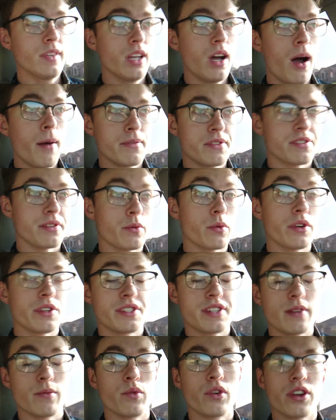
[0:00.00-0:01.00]
obviously one
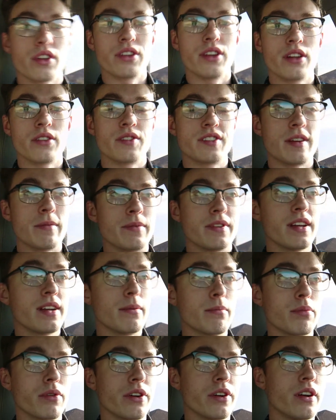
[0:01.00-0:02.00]
team won and the other team
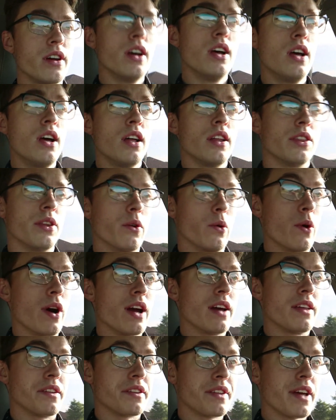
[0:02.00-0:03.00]
didn't, but the
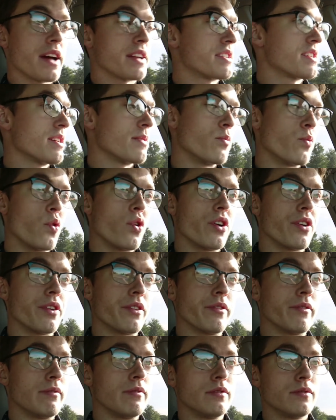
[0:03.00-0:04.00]
way that team
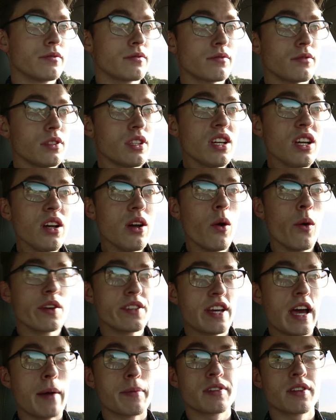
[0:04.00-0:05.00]
won
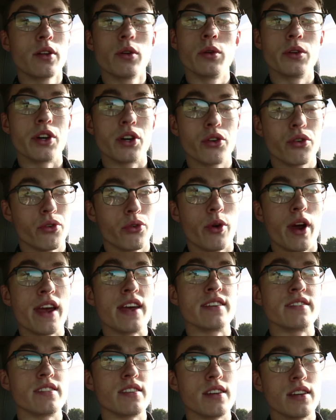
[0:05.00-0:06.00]
was absolutely
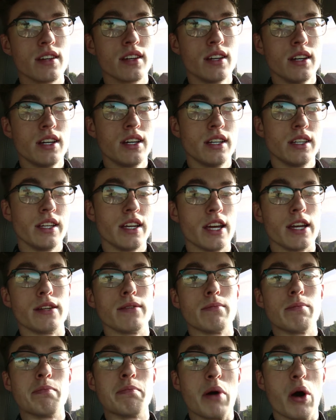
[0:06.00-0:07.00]
crazy
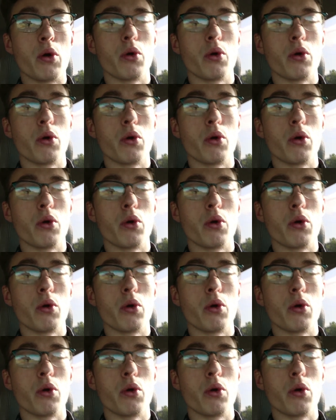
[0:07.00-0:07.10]
in